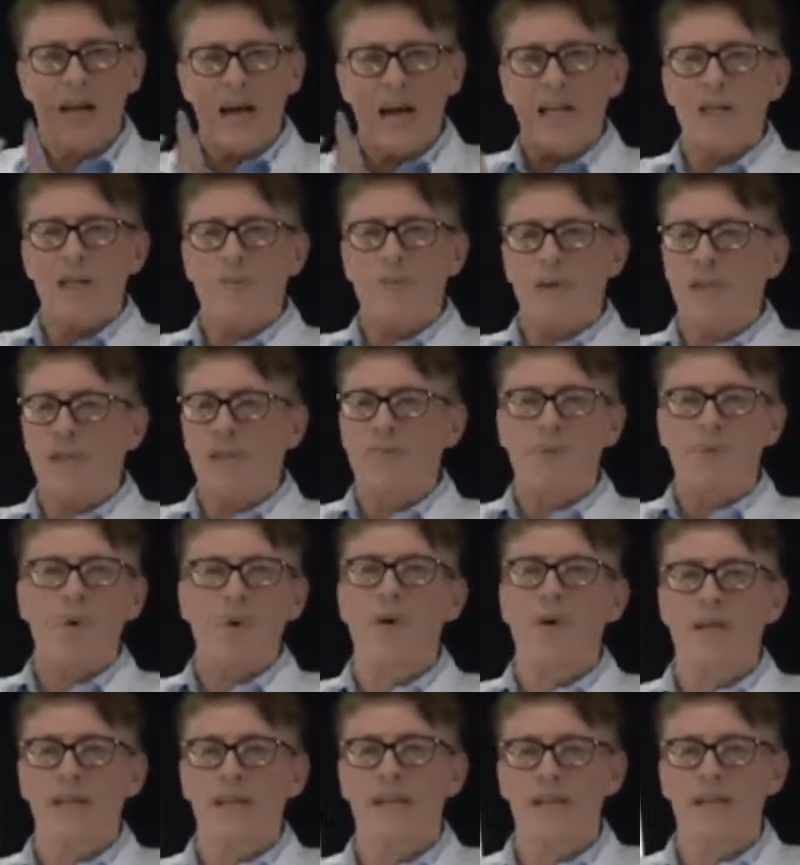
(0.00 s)
Anyway, the
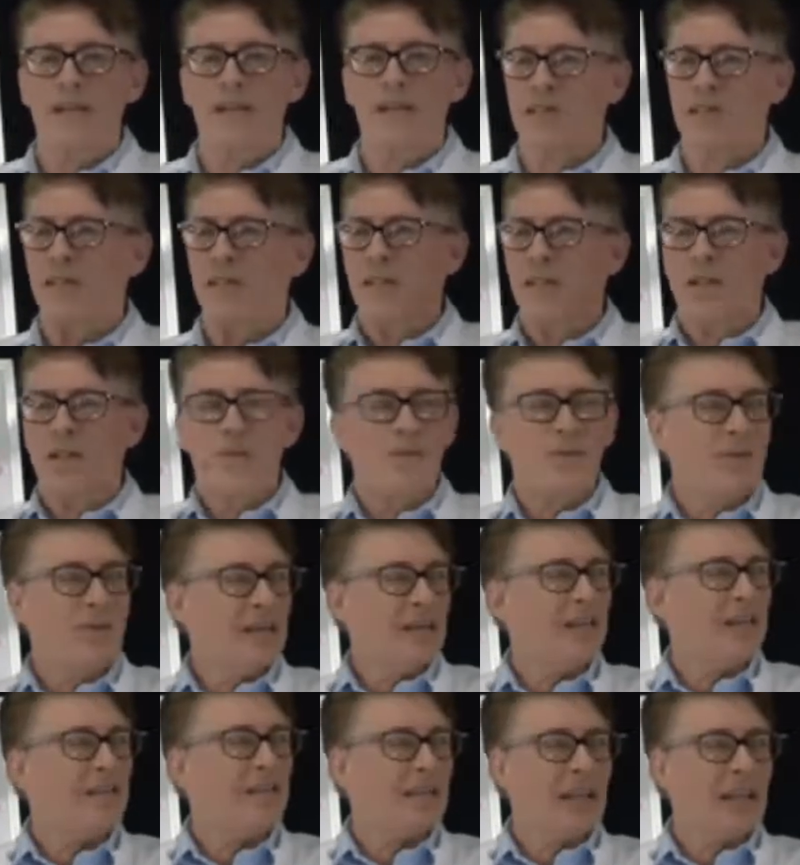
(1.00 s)
point is,
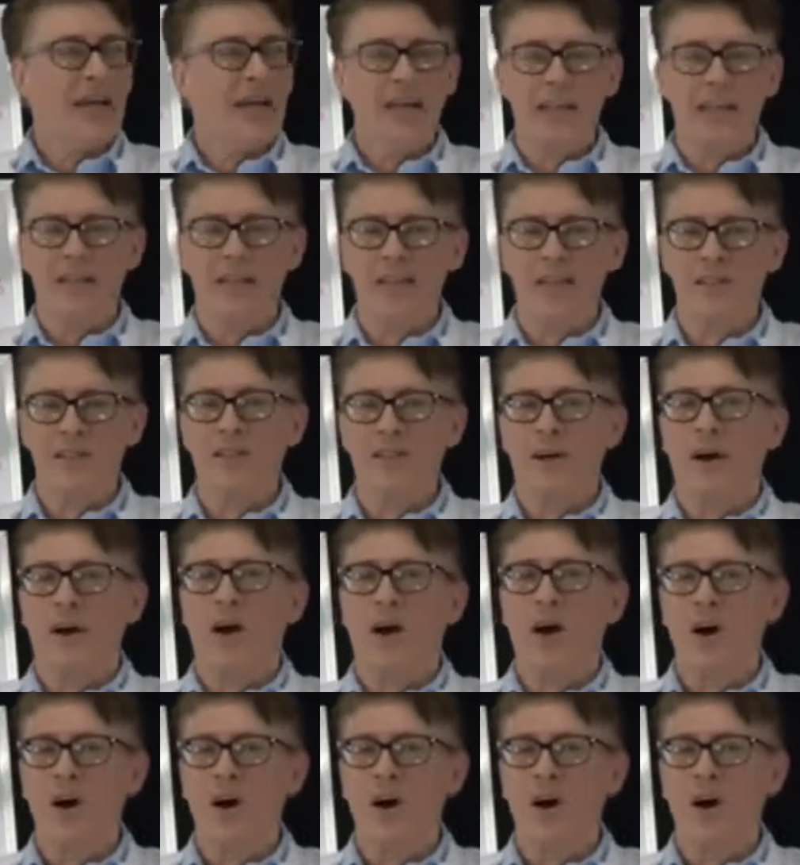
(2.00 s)
these ladies